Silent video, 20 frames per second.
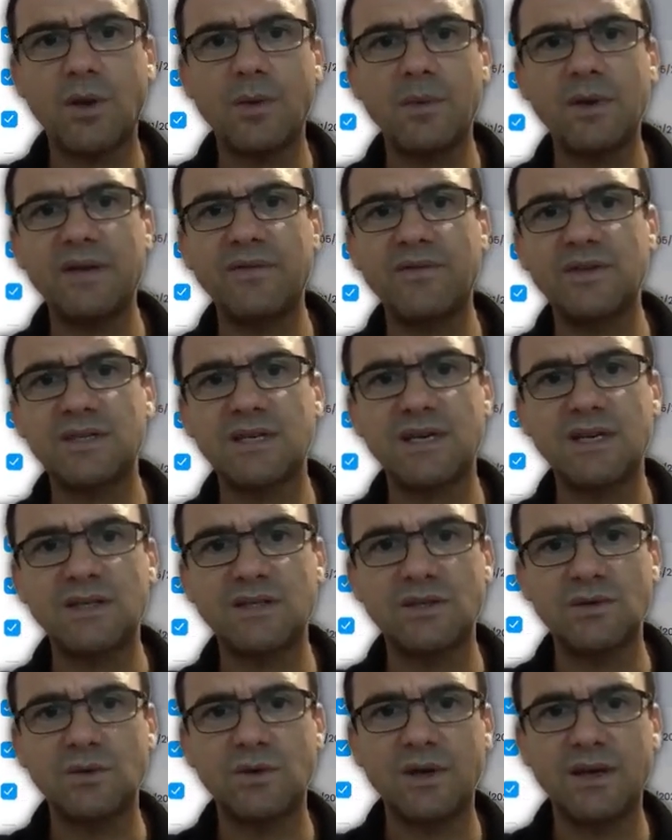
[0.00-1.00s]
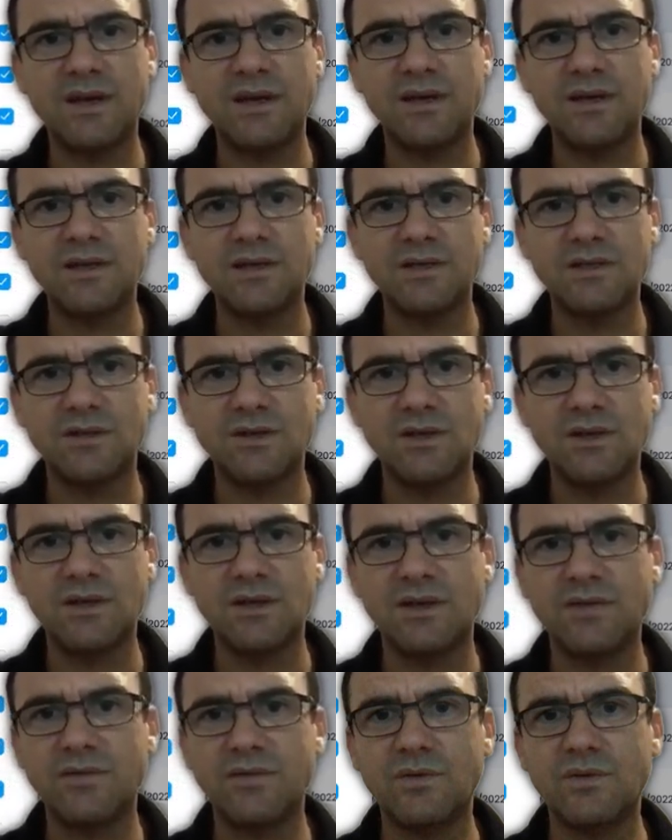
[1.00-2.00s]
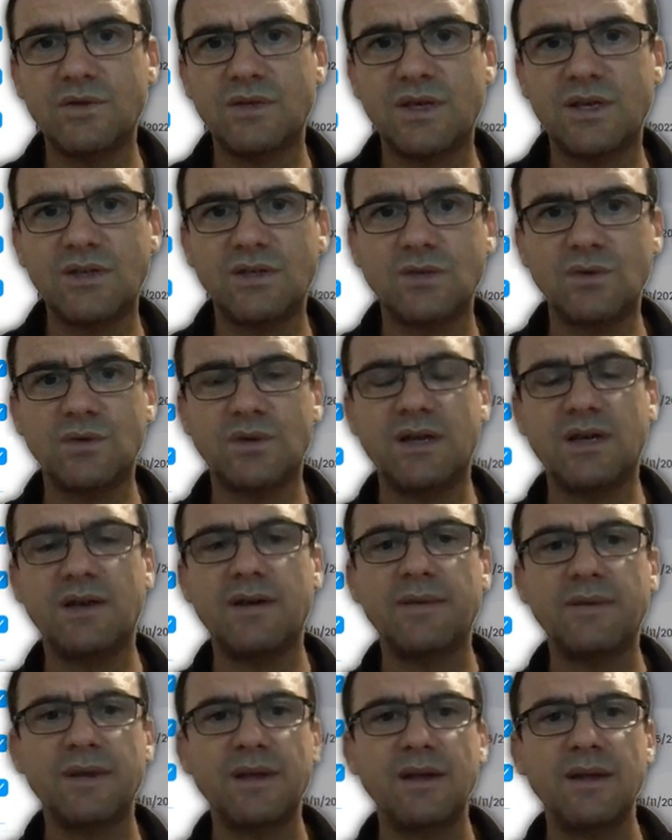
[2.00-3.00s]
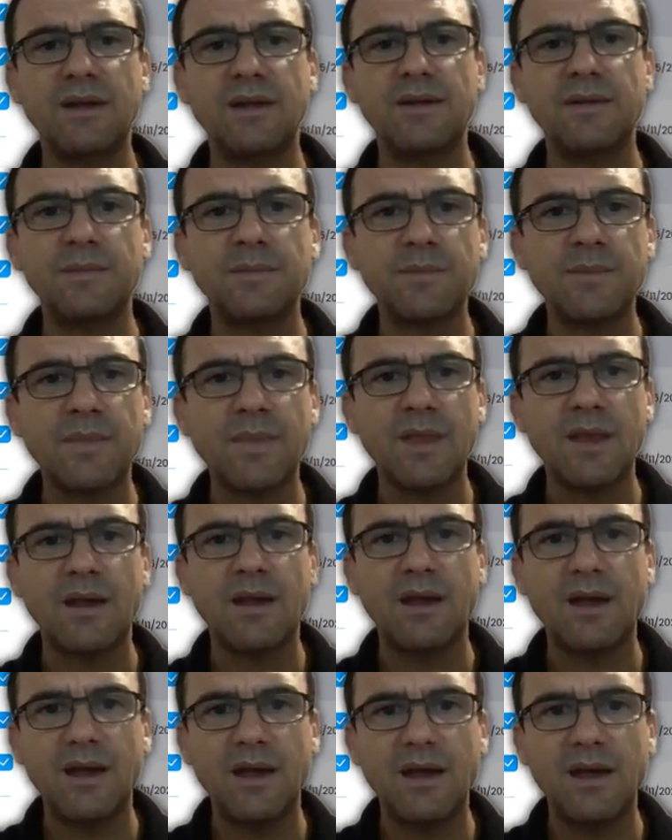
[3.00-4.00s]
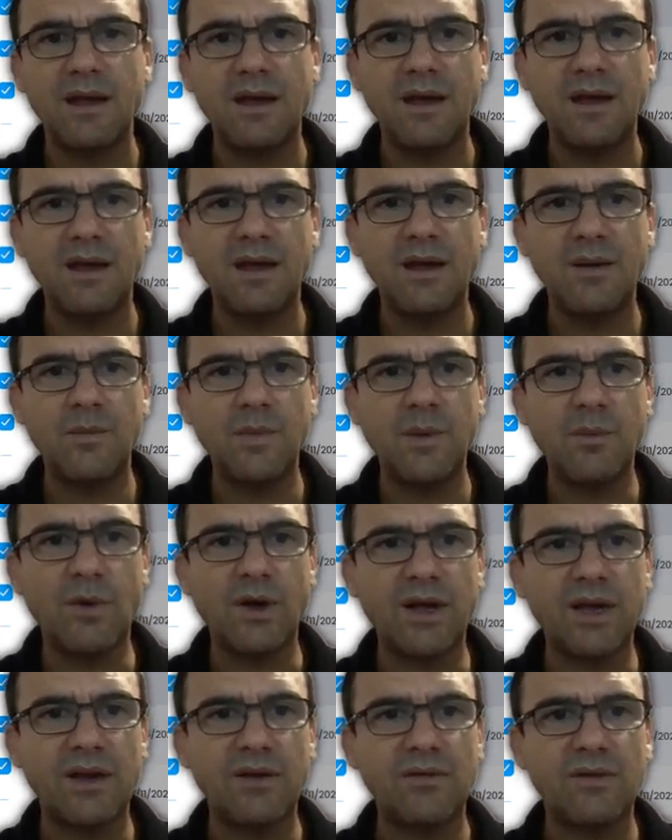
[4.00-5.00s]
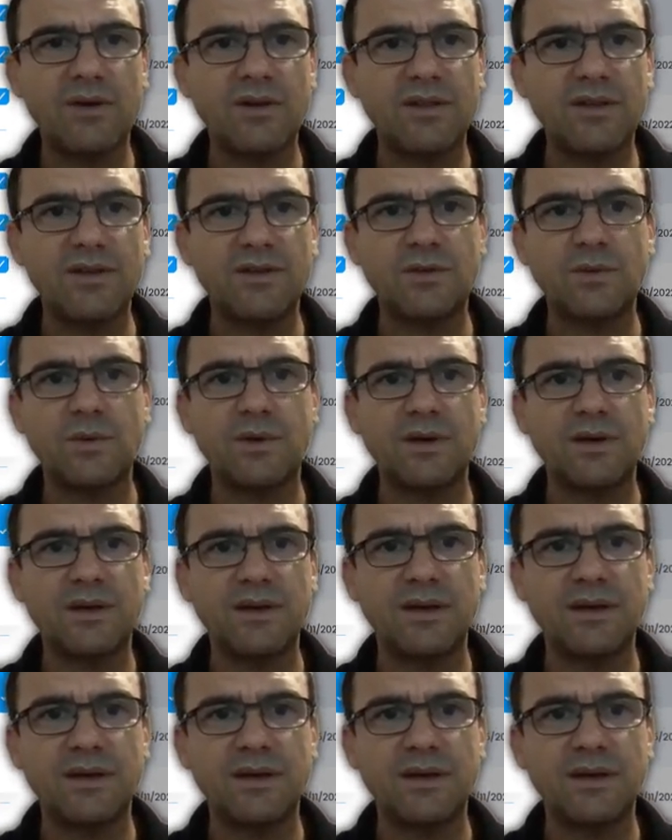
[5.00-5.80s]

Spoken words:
level schedule and the Cert level schedule there. And we might get rid of this one.